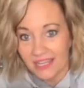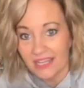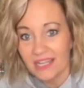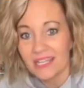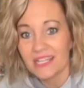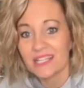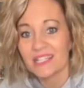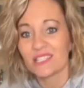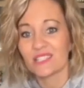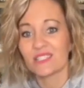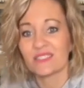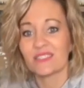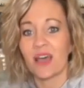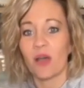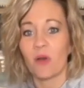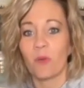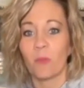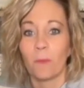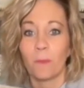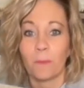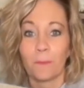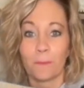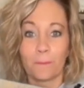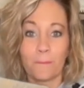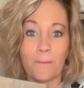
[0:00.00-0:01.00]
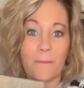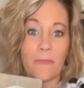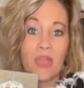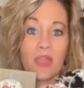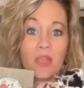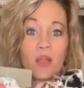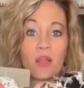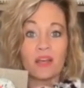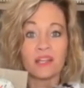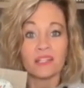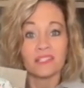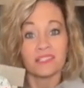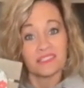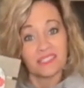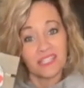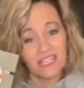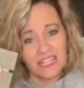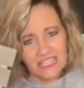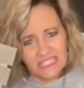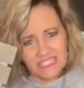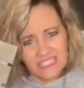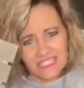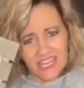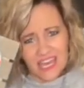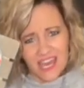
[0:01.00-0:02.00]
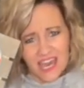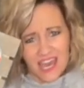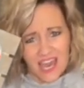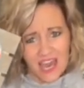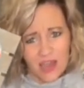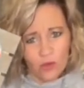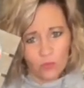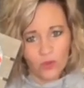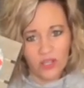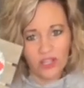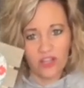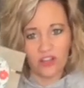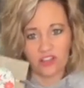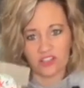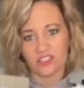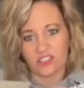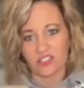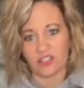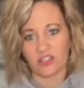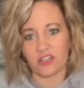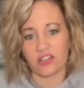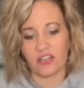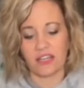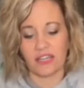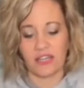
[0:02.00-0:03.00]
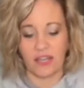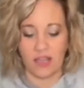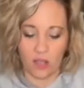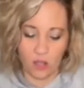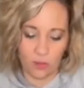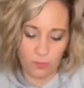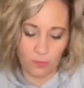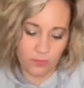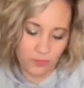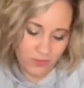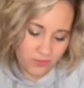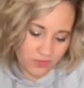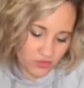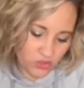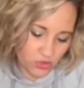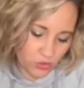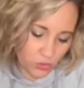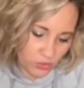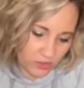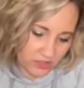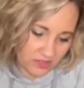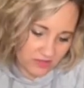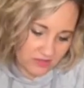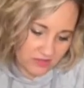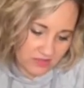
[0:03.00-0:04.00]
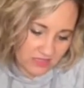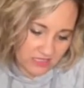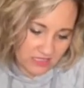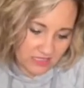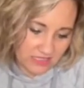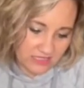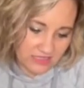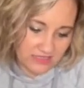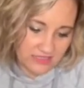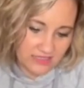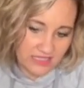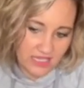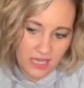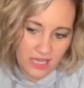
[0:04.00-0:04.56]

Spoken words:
So, ta-da! We are done. I hope you enjoyed this.